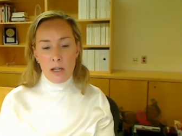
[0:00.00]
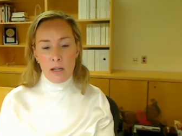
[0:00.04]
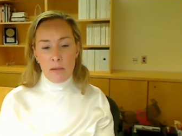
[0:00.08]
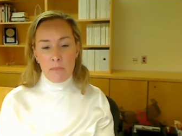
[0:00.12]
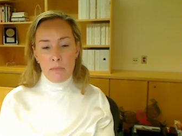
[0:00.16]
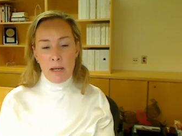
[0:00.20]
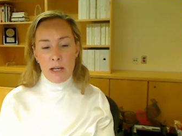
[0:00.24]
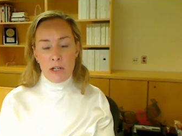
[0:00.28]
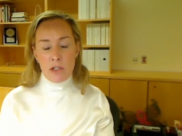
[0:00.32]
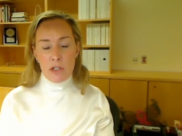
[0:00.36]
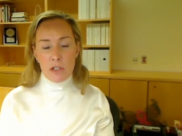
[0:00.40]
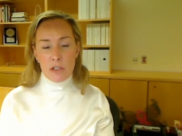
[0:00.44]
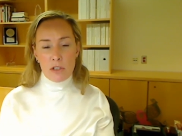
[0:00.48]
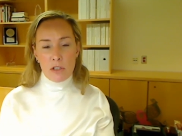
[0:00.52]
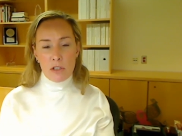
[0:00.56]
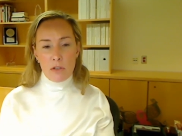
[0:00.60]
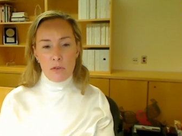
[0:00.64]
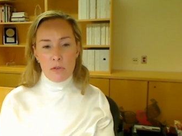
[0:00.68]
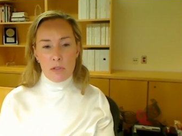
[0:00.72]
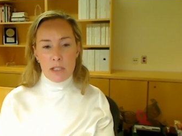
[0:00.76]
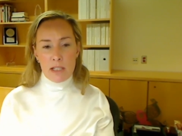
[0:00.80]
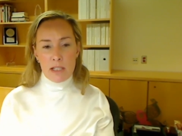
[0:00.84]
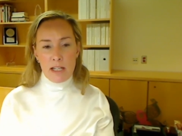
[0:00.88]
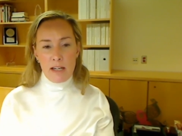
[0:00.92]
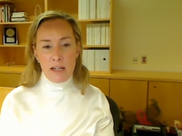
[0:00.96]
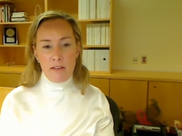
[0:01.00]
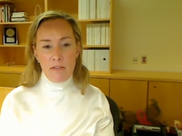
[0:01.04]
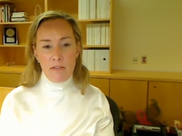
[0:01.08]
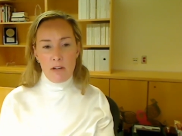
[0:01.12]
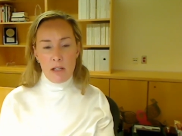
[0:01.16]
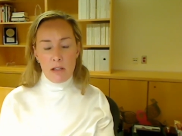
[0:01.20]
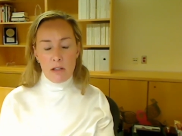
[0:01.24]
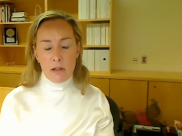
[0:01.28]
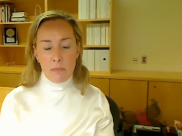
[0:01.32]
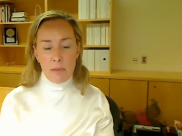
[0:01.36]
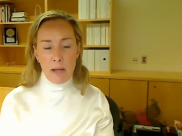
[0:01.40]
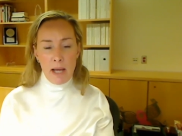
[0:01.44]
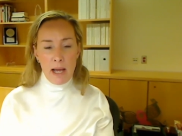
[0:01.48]
patients could receive
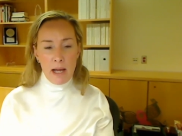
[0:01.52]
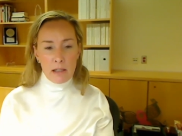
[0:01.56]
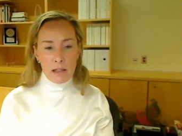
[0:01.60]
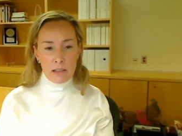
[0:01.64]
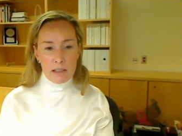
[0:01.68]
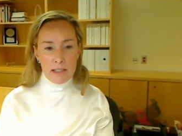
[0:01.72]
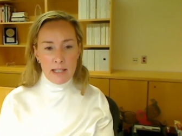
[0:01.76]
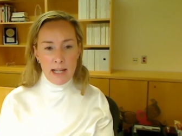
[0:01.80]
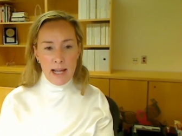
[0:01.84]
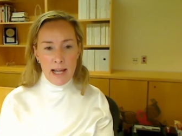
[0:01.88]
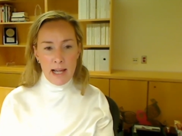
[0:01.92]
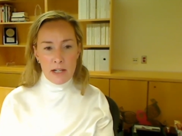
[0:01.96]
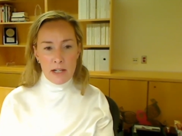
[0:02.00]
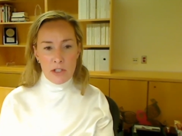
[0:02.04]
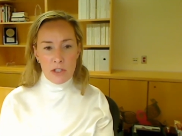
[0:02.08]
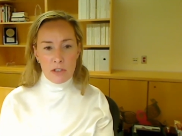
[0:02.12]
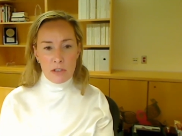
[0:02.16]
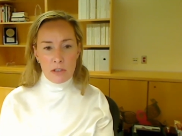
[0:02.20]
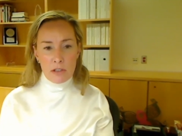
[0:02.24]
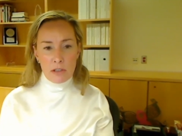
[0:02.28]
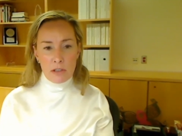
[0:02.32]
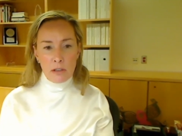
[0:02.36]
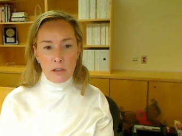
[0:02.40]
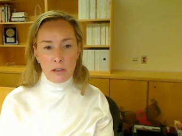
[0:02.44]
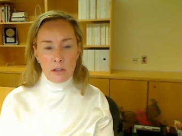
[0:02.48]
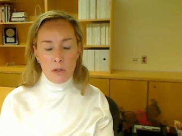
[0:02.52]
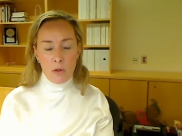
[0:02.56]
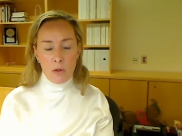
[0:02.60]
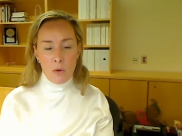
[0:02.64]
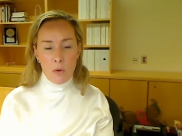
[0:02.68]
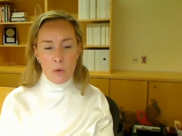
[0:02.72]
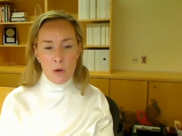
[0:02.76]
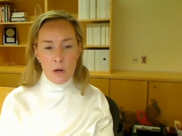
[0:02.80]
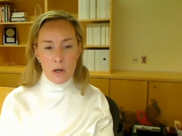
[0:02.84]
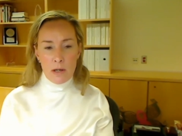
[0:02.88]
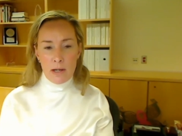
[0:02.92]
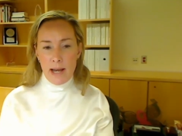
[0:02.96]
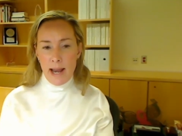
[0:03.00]
either paclitaxel
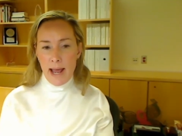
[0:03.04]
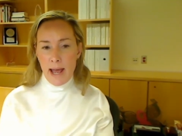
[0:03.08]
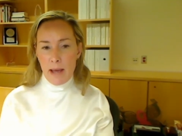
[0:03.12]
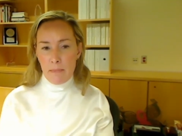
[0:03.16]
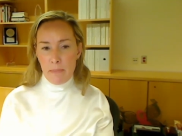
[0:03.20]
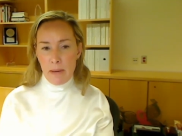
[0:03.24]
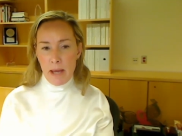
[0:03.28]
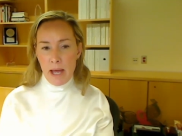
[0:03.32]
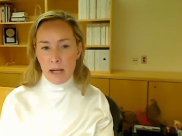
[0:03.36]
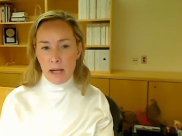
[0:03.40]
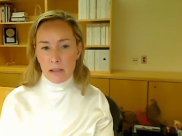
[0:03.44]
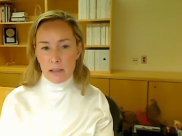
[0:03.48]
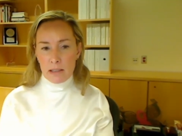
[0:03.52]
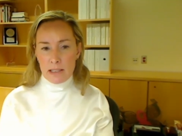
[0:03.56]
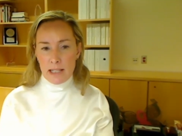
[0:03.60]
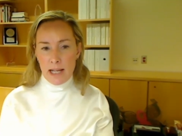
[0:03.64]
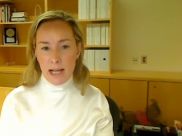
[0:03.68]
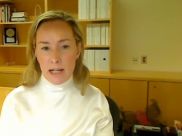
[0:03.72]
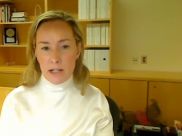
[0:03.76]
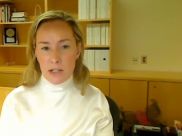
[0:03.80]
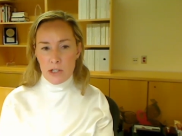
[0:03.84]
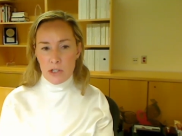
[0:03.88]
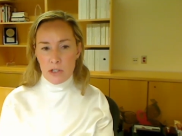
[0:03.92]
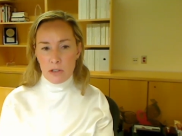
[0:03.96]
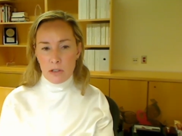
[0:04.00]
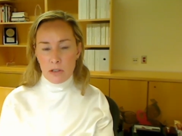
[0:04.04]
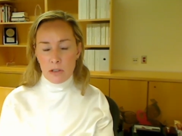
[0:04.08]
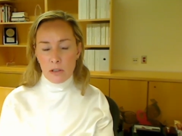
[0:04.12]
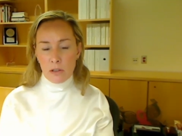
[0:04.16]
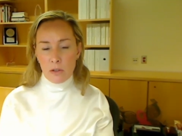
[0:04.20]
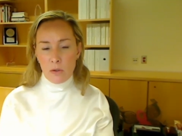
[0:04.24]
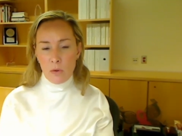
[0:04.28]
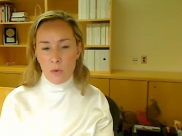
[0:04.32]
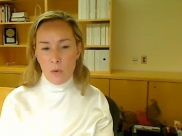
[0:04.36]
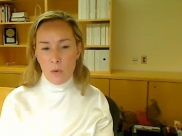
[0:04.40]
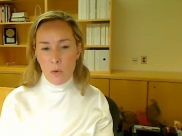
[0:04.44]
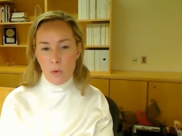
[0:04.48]
or nab-paclitaxel